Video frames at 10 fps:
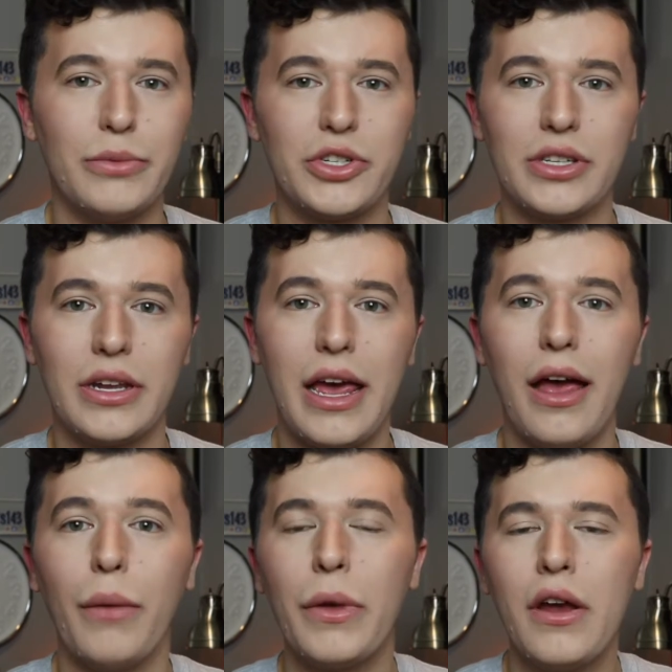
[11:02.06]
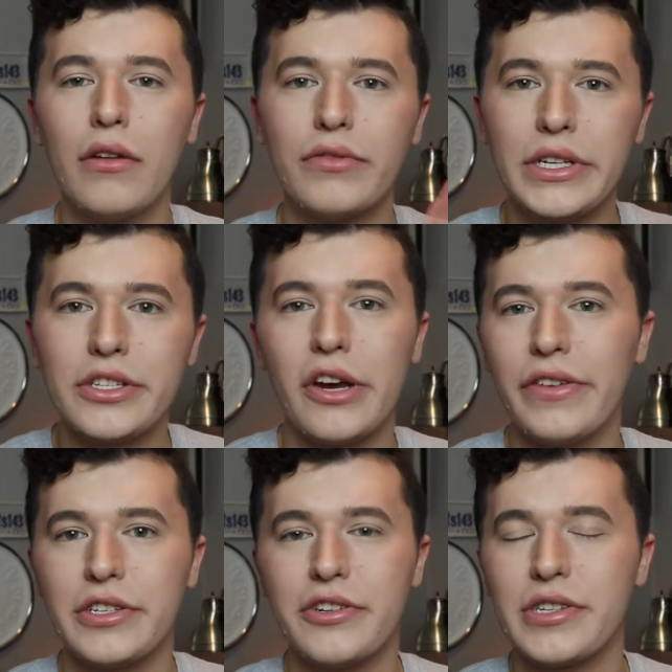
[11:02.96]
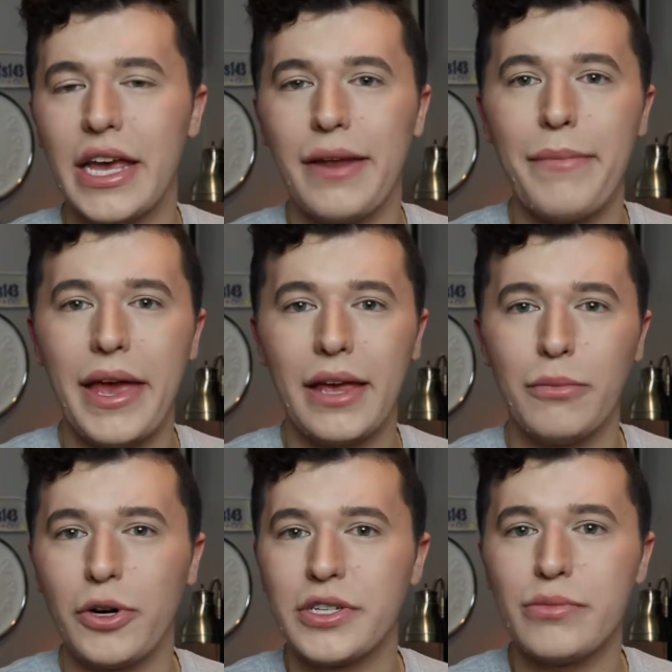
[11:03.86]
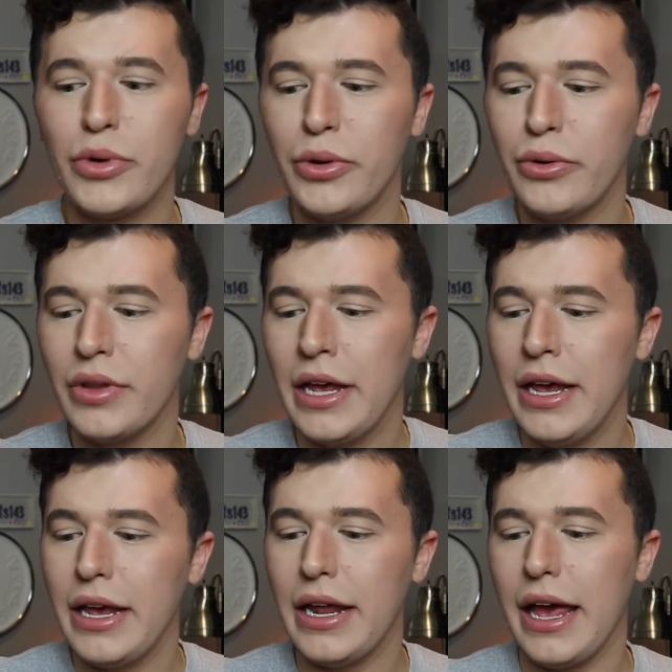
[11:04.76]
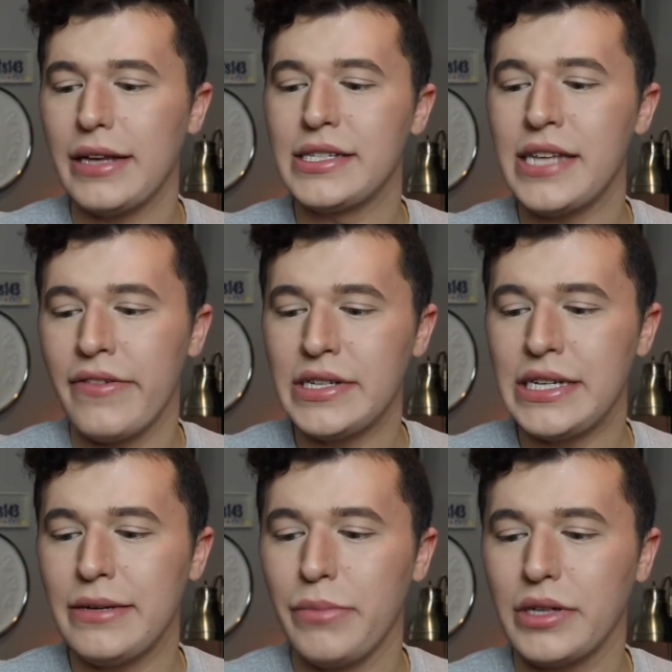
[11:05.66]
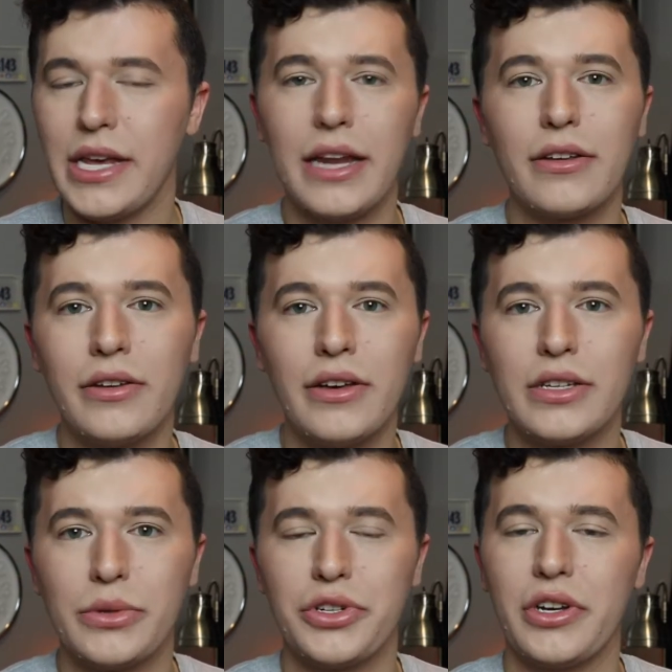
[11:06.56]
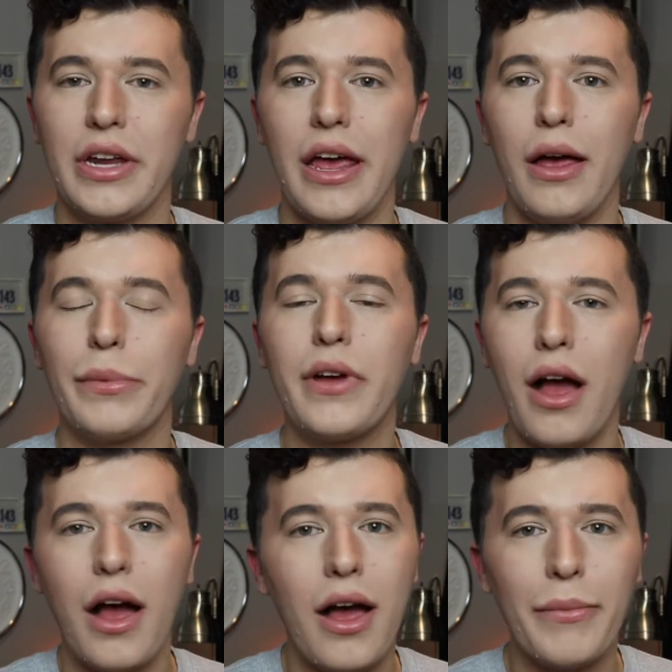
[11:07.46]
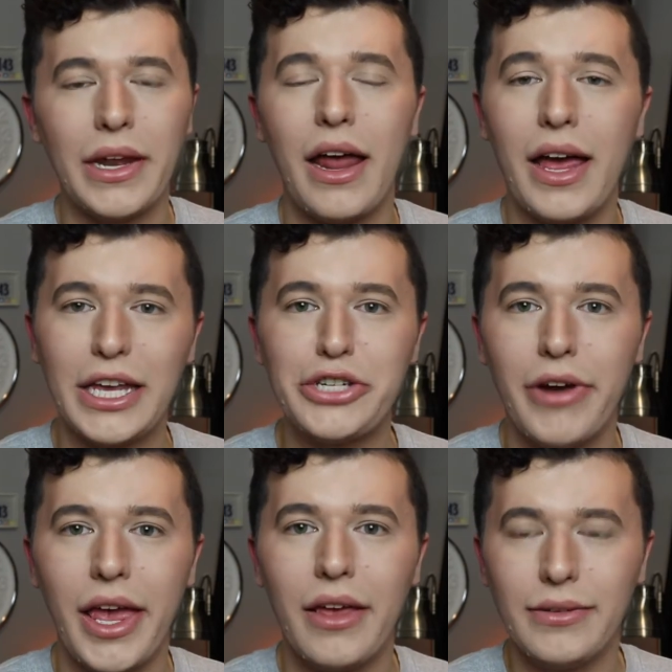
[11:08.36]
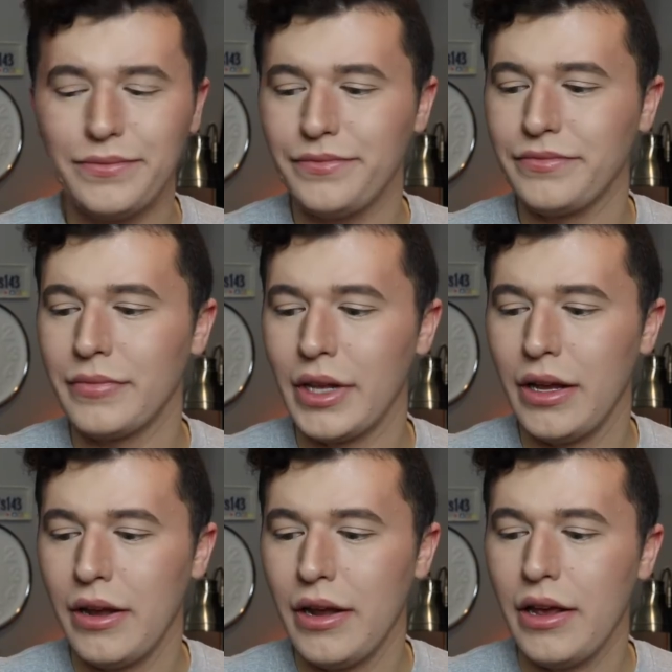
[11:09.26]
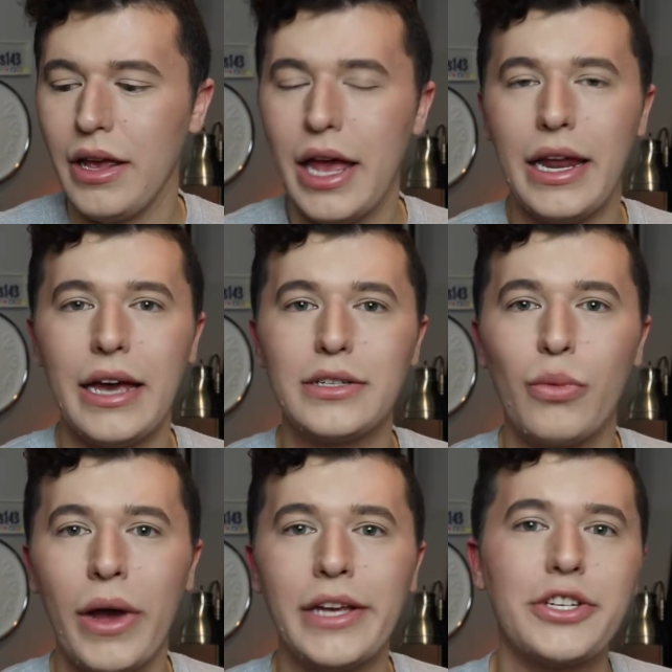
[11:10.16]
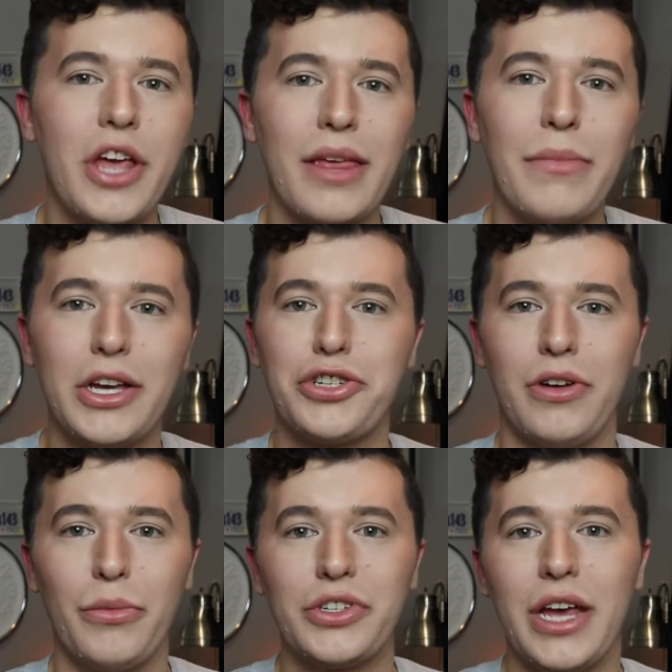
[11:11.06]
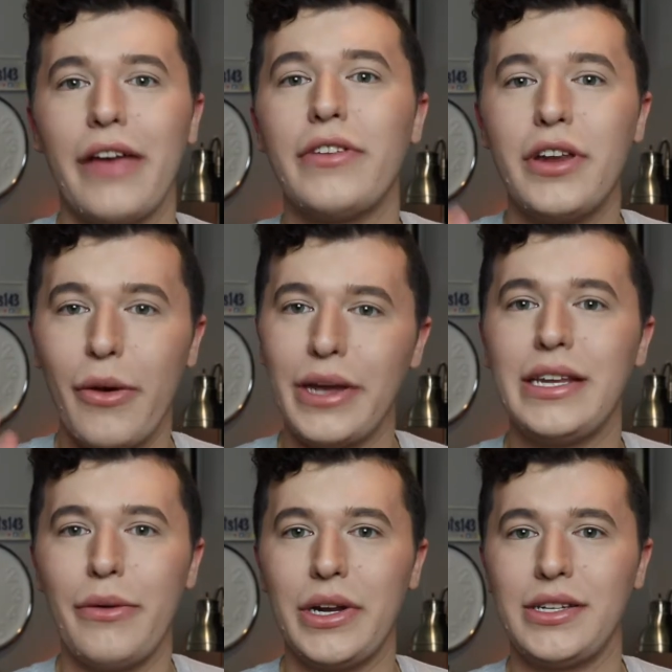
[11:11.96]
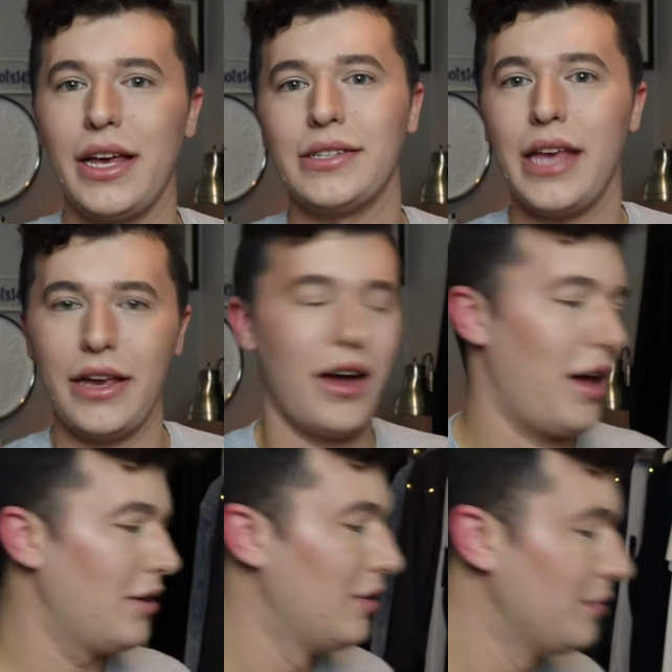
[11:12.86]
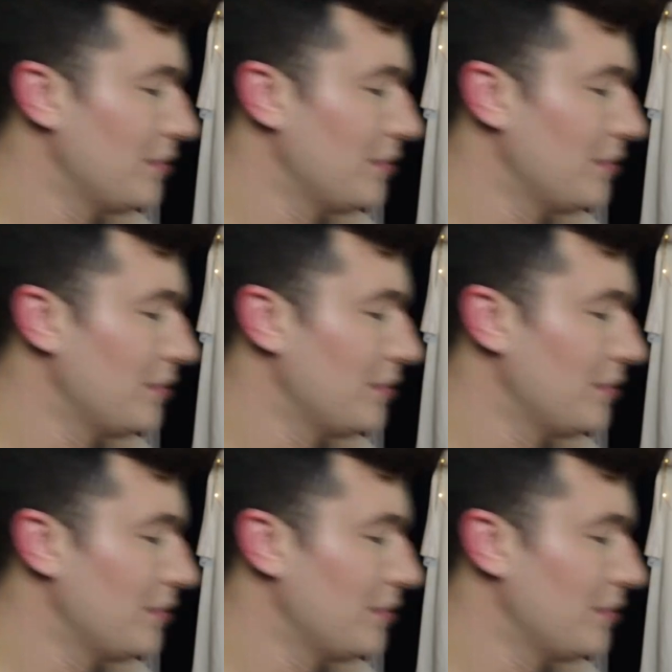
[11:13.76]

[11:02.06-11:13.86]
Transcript: which is going to help resurface your skin and make it more smooth. It has seventeen botanicals, which are going to help calm and hydrate. It has white jelly mushroom, which I have no idea what it does. Hang on.